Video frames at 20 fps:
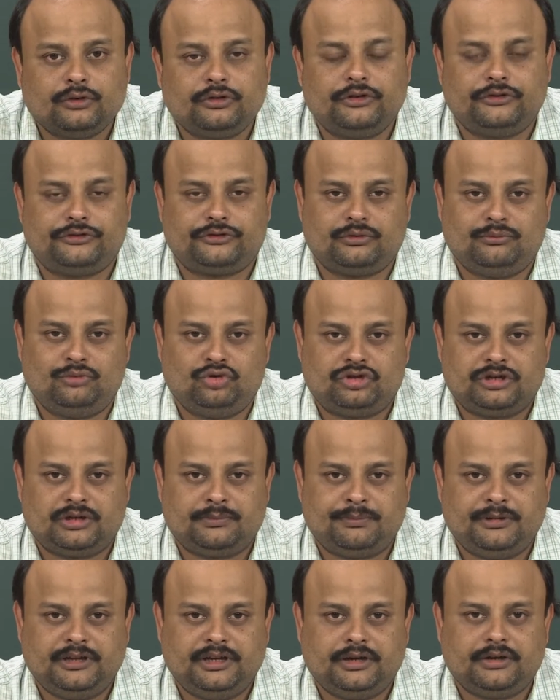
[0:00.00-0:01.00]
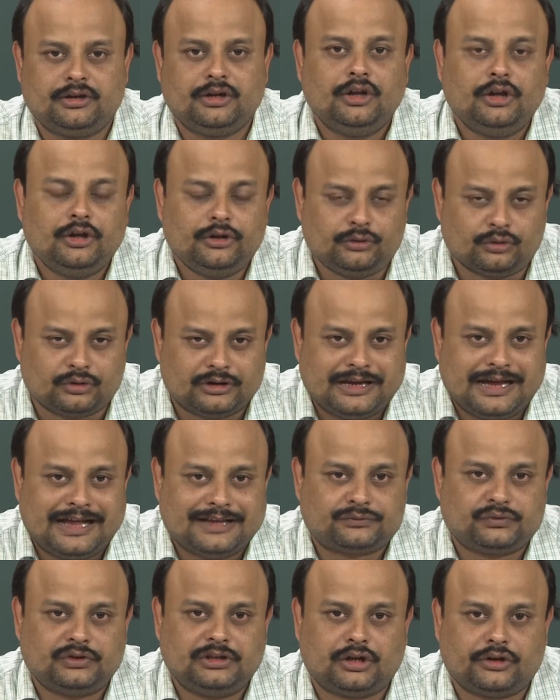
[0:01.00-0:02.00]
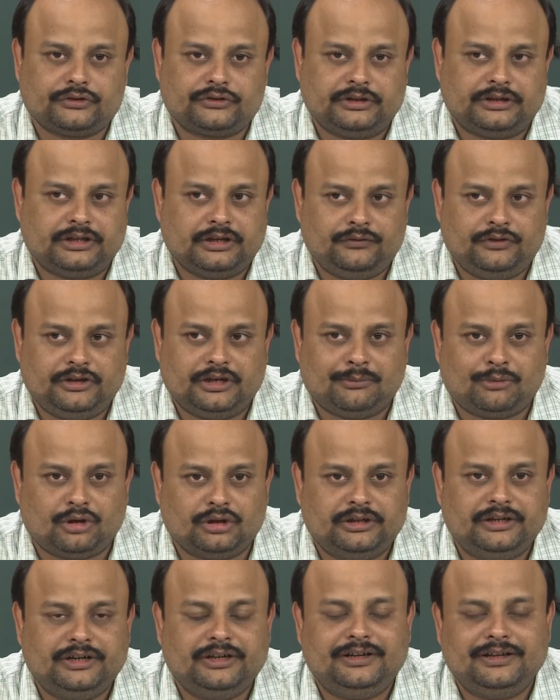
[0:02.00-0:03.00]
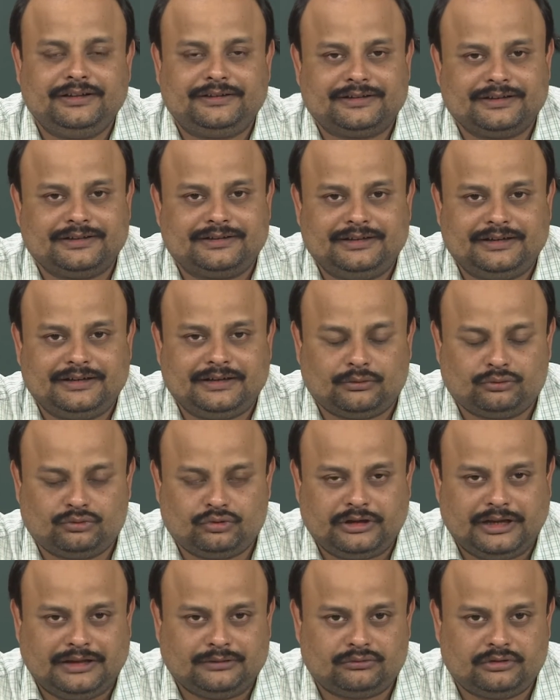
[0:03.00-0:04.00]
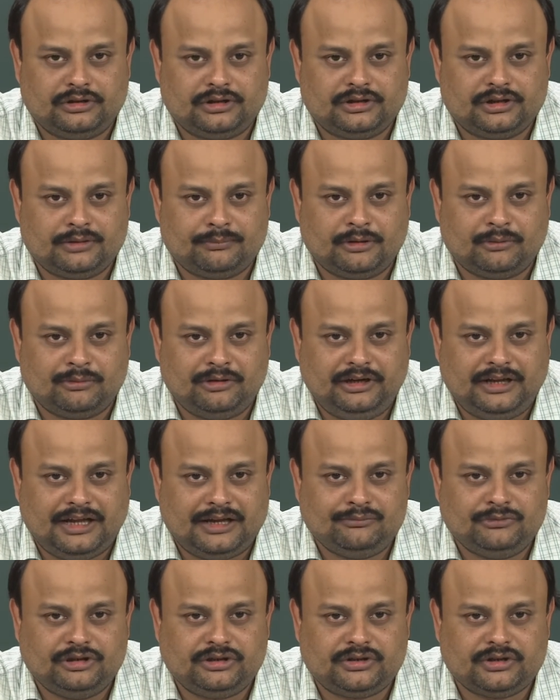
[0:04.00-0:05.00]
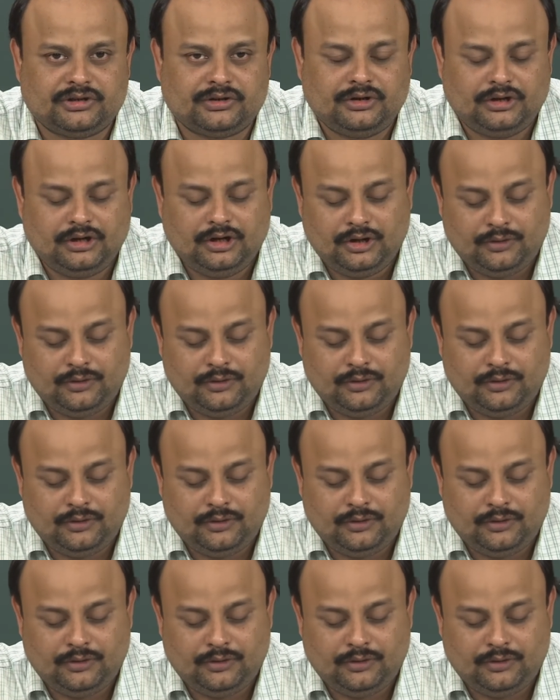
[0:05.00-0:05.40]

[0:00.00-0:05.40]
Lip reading: distributor plate, your gas velocity, we have already discussed that how to calculate the bubble diameter.